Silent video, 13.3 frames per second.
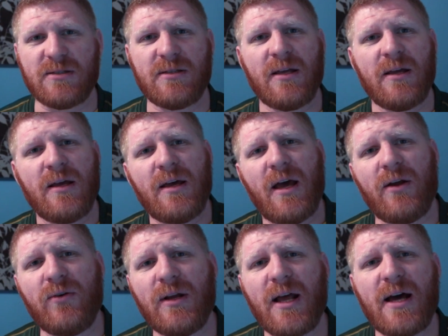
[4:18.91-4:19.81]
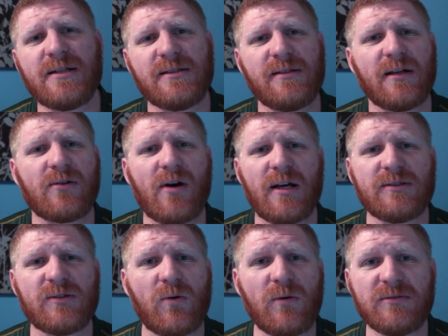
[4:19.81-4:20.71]
And realizing that
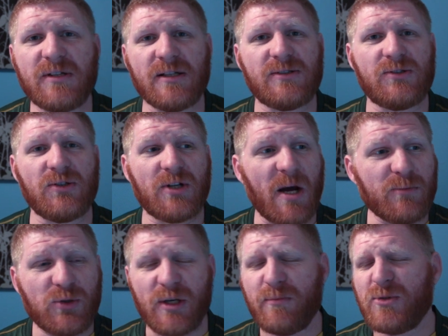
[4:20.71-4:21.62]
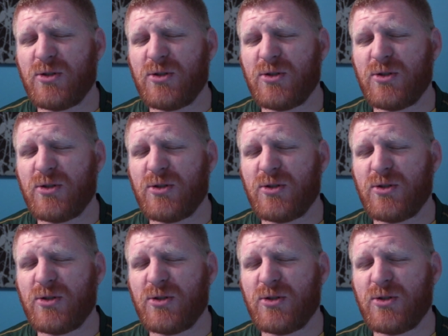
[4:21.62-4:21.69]
Christ calls us to come to him,